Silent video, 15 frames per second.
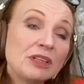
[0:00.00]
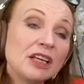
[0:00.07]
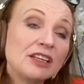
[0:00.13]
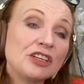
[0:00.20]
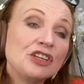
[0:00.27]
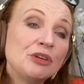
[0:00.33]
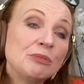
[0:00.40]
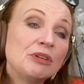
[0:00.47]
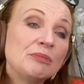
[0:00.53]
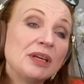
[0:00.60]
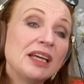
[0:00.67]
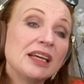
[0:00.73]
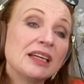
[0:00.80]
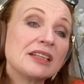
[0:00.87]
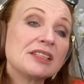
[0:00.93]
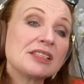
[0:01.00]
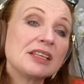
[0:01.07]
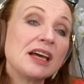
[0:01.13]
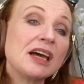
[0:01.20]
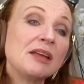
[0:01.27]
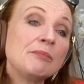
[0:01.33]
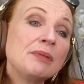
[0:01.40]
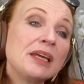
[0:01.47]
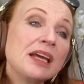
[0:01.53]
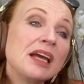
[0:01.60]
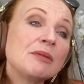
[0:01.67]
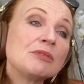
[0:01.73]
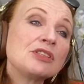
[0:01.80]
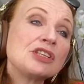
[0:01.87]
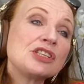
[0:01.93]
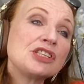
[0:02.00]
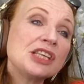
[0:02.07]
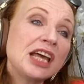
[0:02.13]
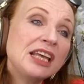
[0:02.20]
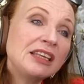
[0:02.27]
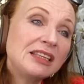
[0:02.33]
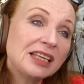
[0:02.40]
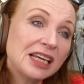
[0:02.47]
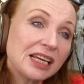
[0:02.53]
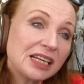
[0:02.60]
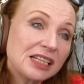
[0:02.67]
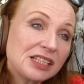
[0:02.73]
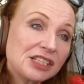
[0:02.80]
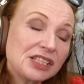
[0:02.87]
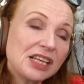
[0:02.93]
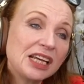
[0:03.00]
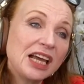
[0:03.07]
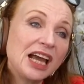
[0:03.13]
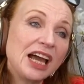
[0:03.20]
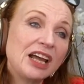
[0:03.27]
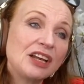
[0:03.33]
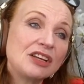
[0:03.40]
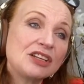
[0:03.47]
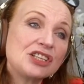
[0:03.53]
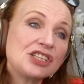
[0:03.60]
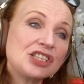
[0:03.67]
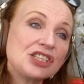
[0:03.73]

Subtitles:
other human beings and being able to say things and